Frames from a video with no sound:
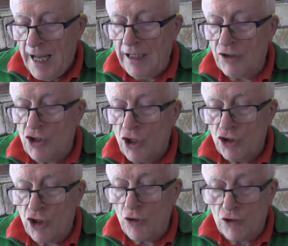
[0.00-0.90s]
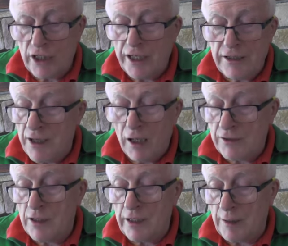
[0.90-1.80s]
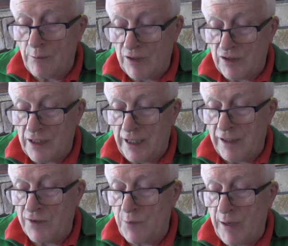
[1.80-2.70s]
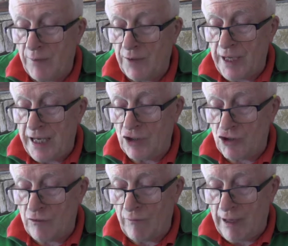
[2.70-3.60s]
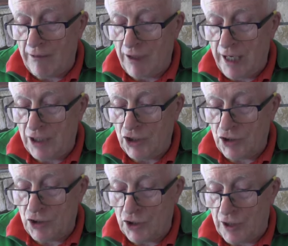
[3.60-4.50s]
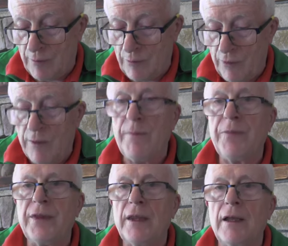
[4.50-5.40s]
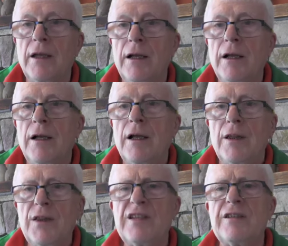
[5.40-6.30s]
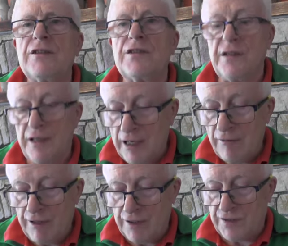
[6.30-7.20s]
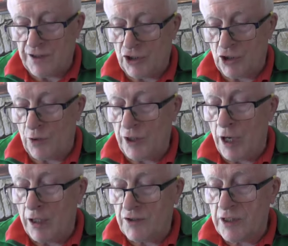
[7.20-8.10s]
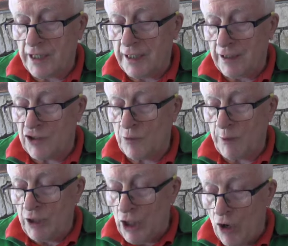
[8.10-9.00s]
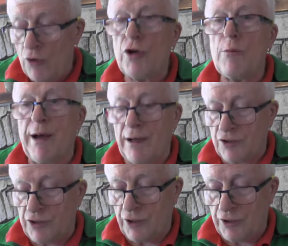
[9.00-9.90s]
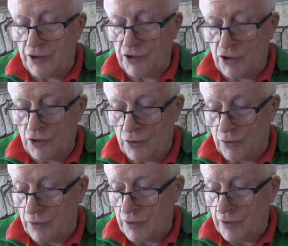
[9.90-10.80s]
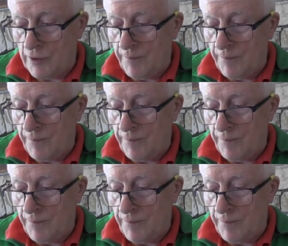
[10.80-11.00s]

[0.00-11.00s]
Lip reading: It totally and utterly misleads about the nature of their relationship. This is a serious issue and utterly needs to be known about and understood.